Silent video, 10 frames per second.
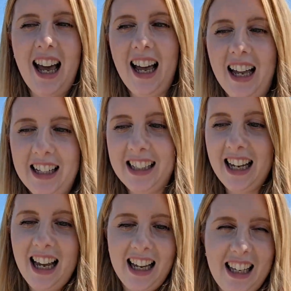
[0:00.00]
and
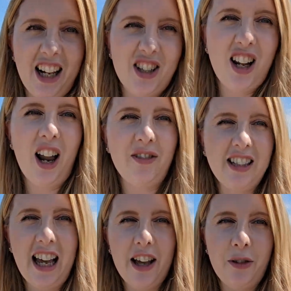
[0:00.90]
yeah, just a
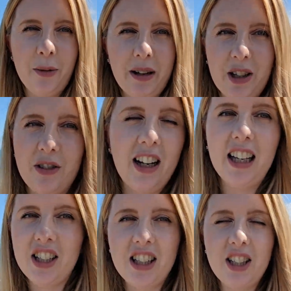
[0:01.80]
lovely day on the beach
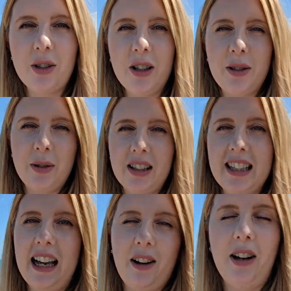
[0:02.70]
really. She's enjoyed doing
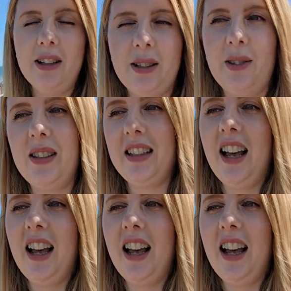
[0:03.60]
sandcastles